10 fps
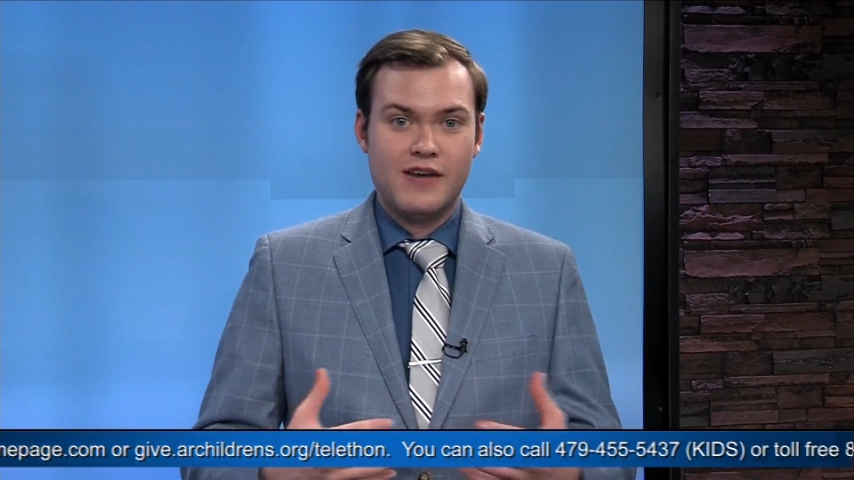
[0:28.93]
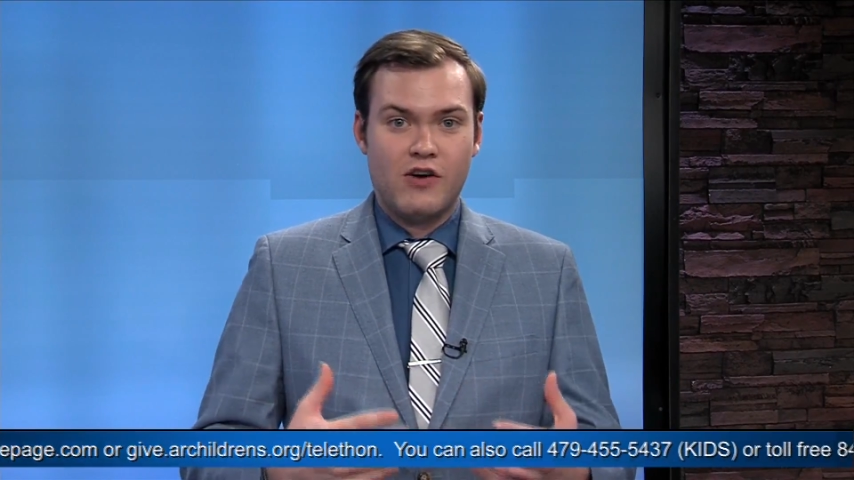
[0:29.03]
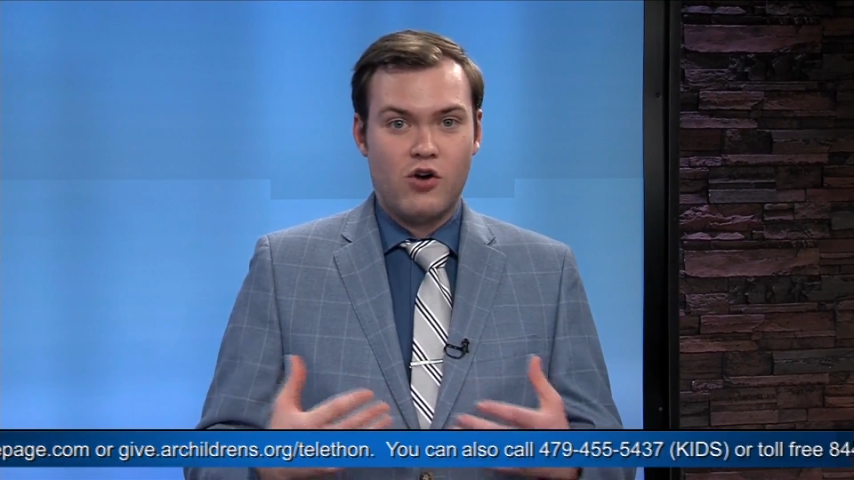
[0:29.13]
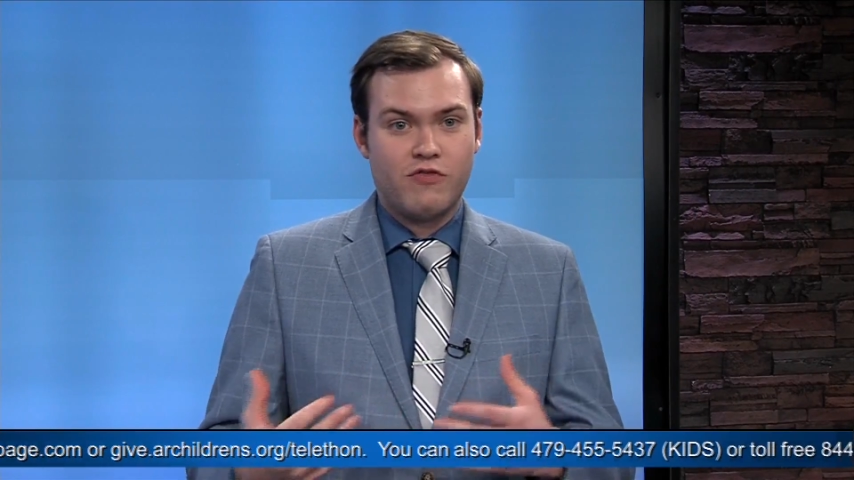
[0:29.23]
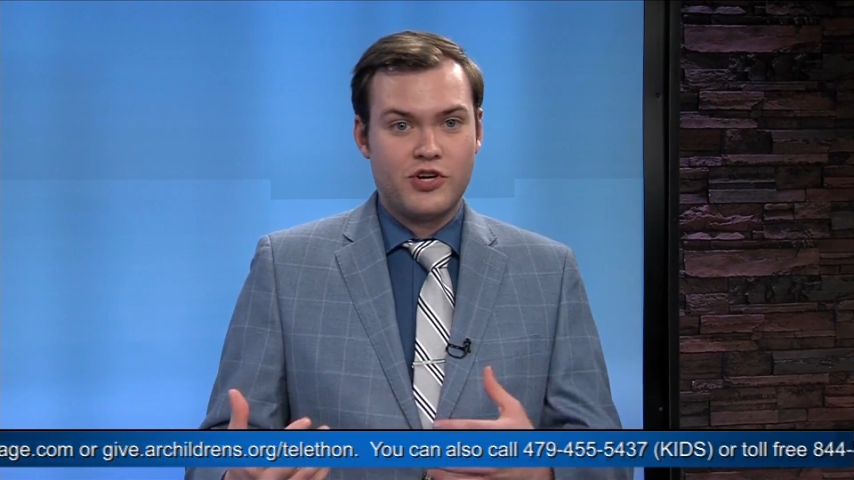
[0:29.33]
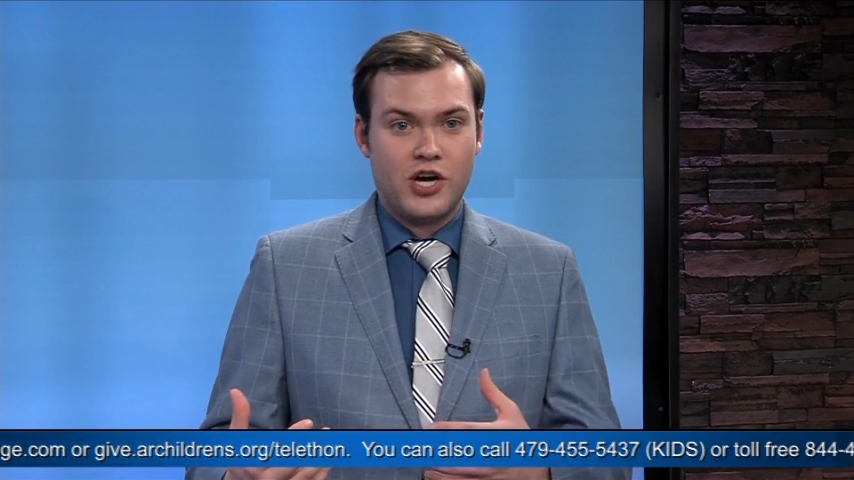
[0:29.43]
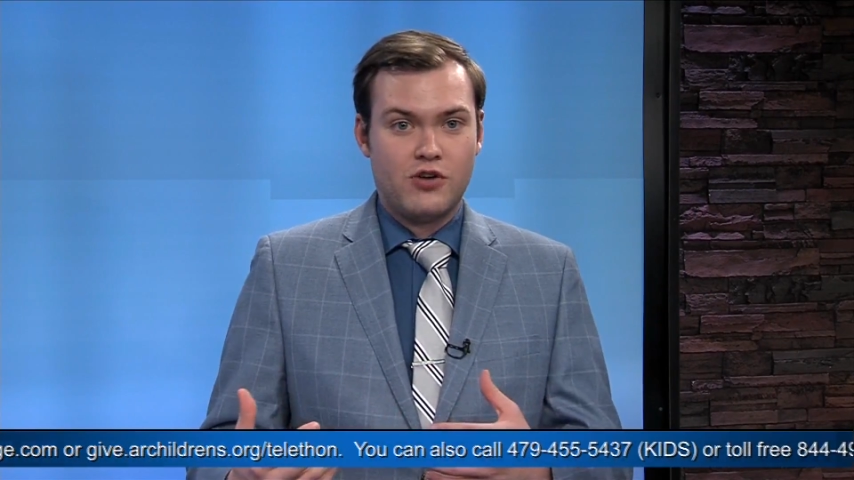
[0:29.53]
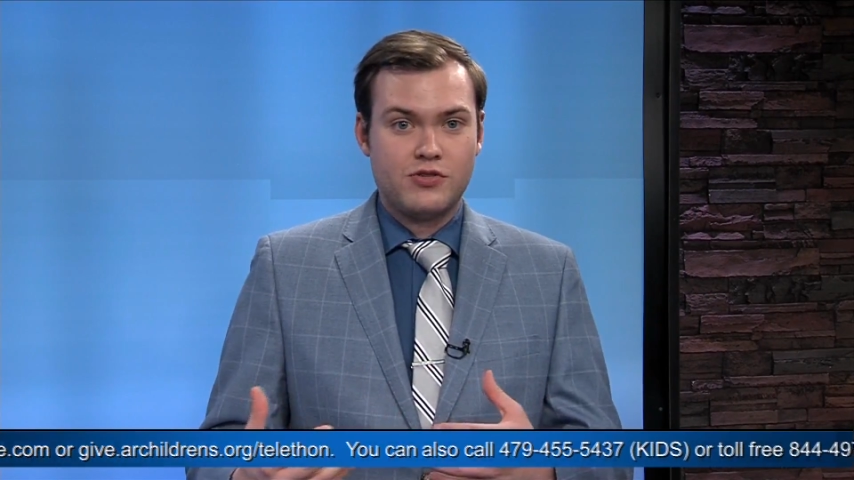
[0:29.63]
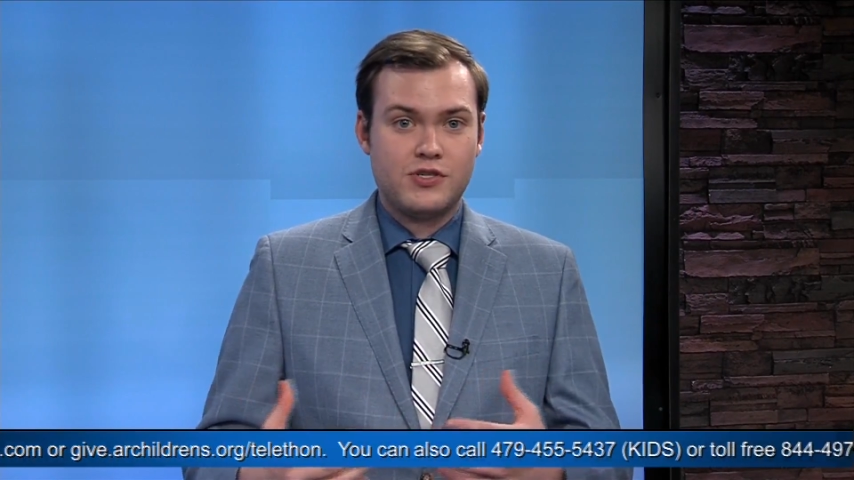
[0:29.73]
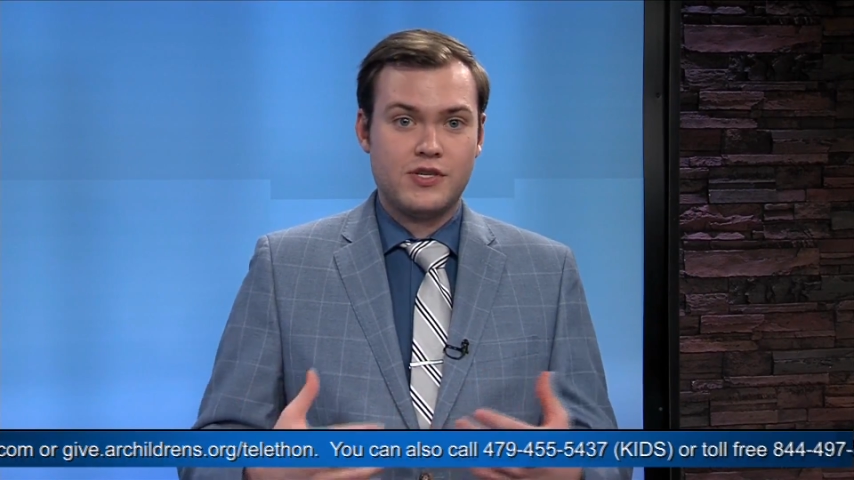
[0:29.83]
of
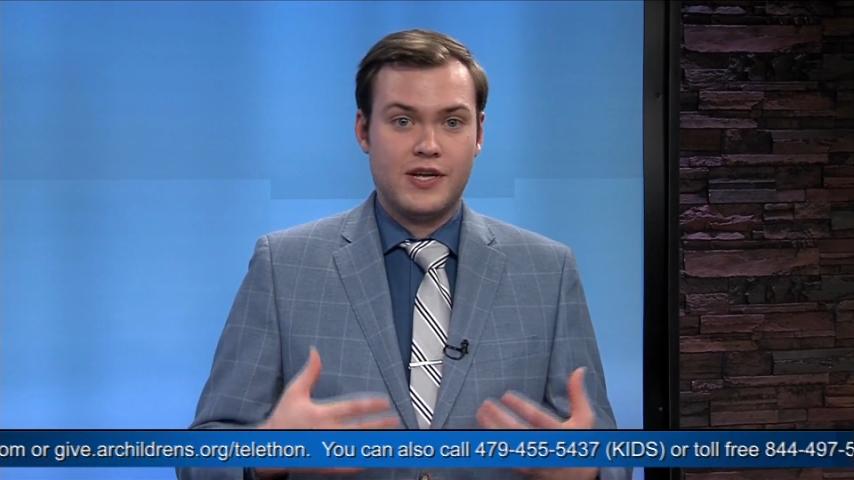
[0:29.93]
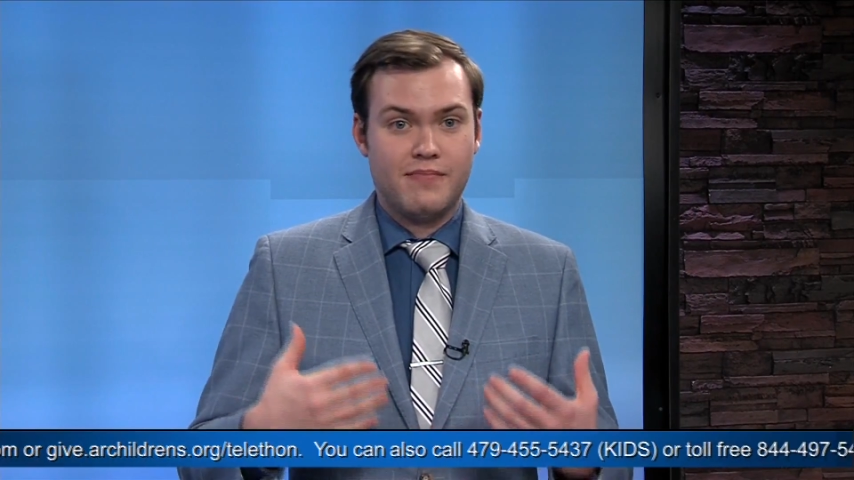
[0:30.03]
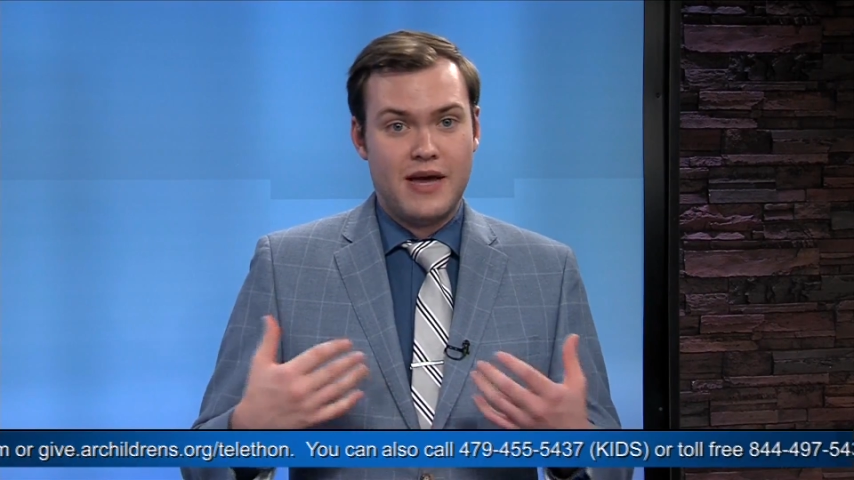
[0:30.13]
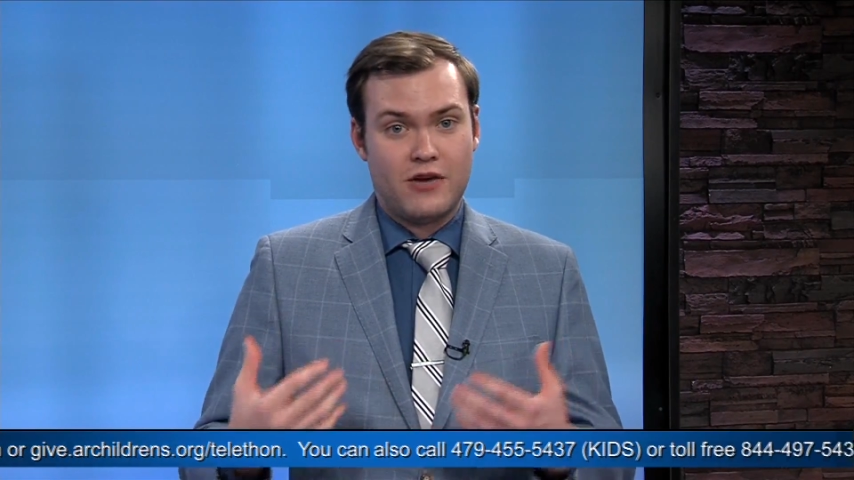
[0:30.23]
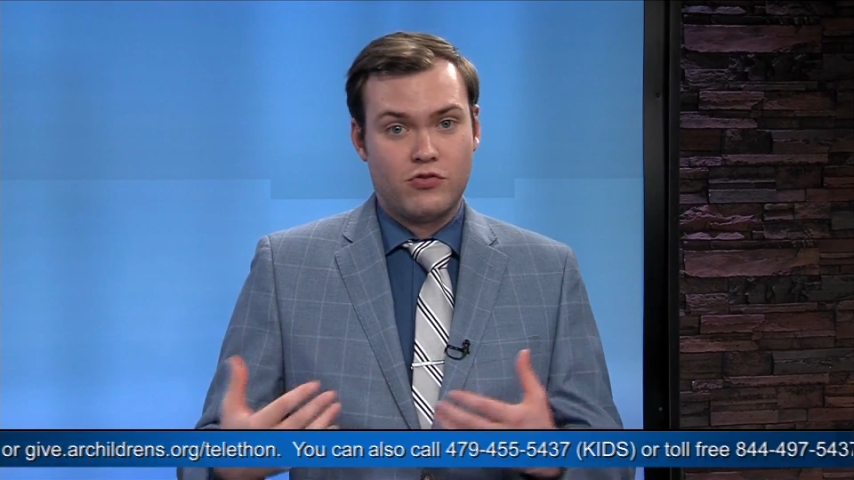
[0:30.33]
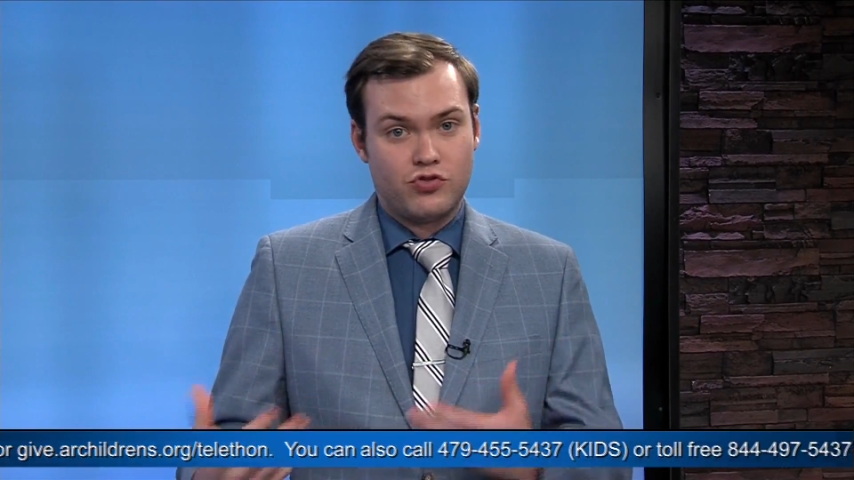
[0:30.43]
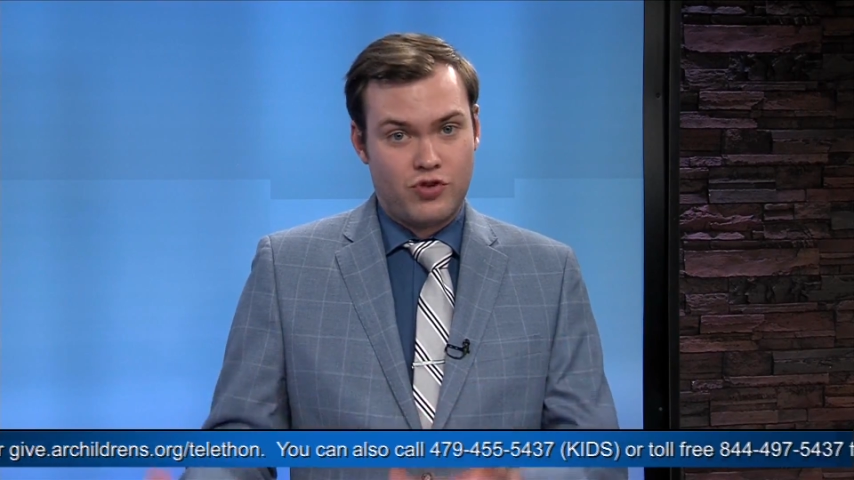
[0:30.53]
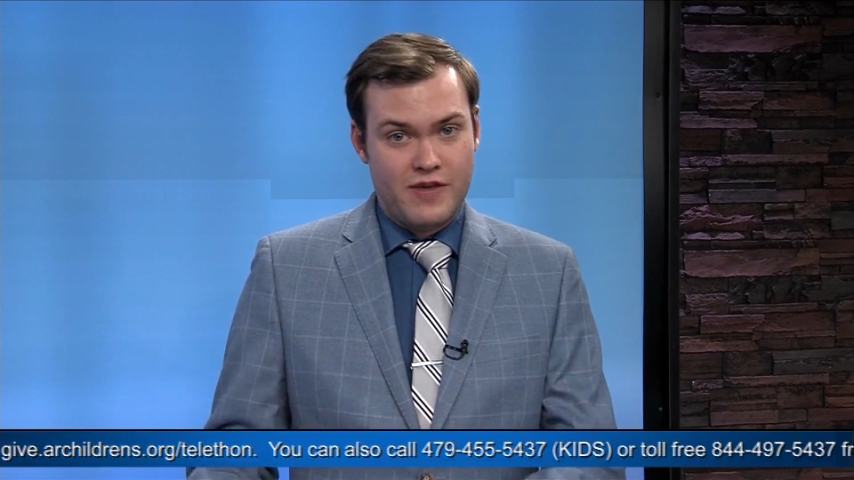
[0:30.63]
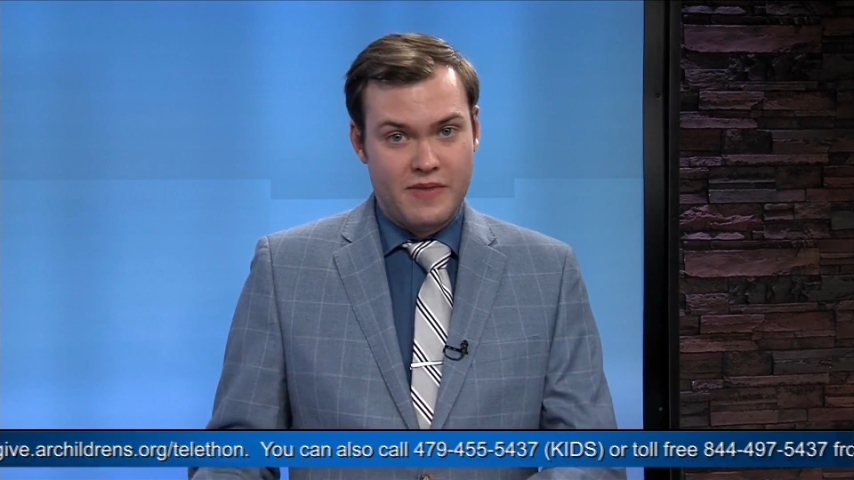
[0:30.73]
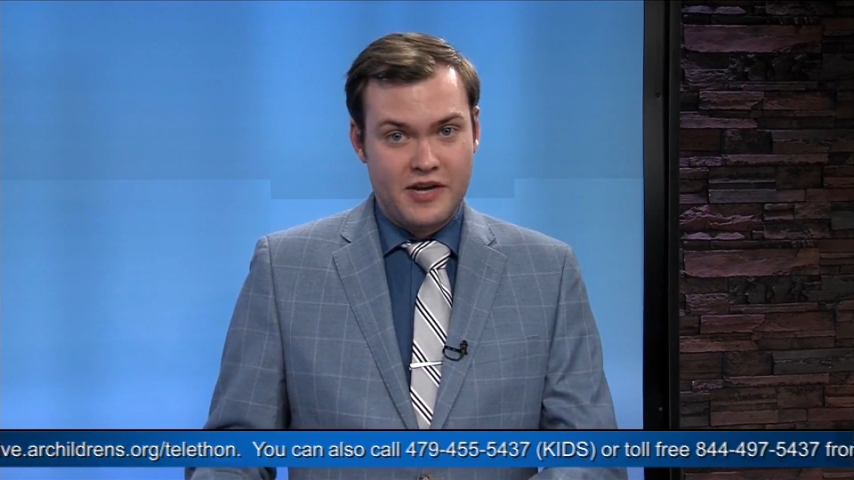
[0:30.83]
overdose and medical
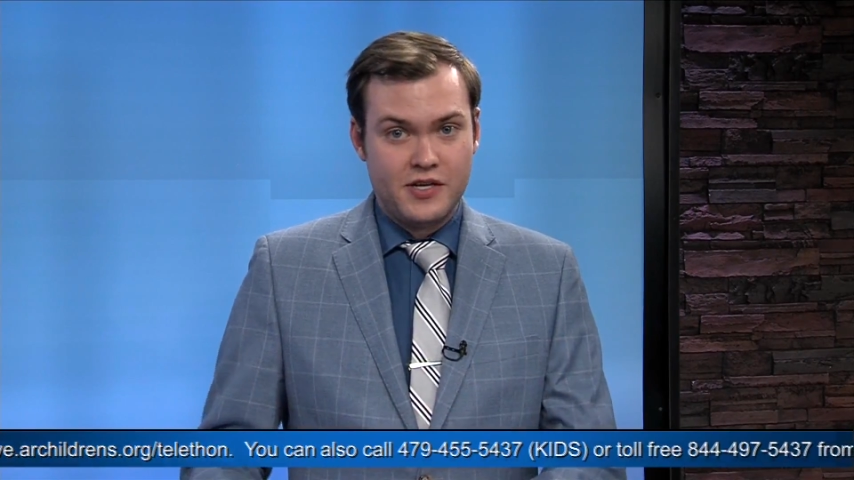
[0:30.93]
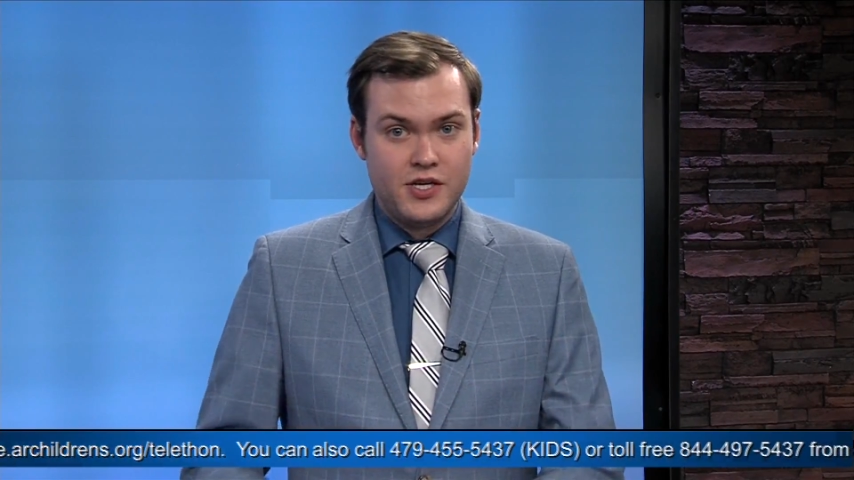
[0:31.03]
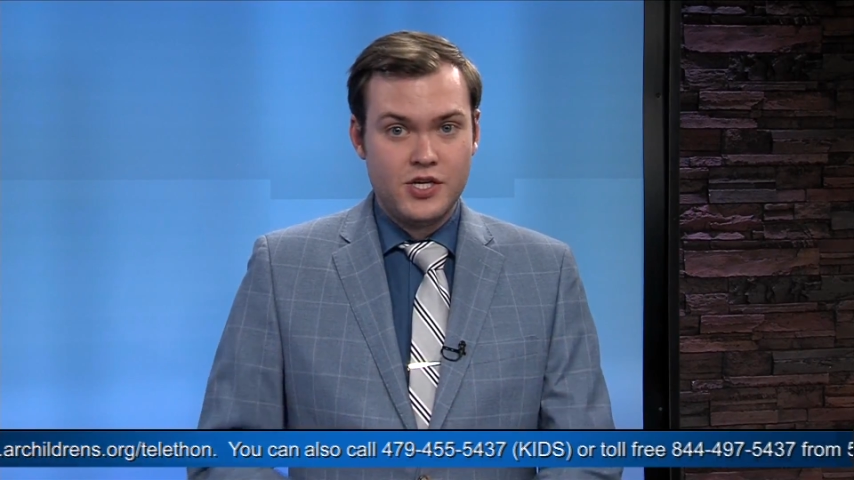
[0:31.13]
treatment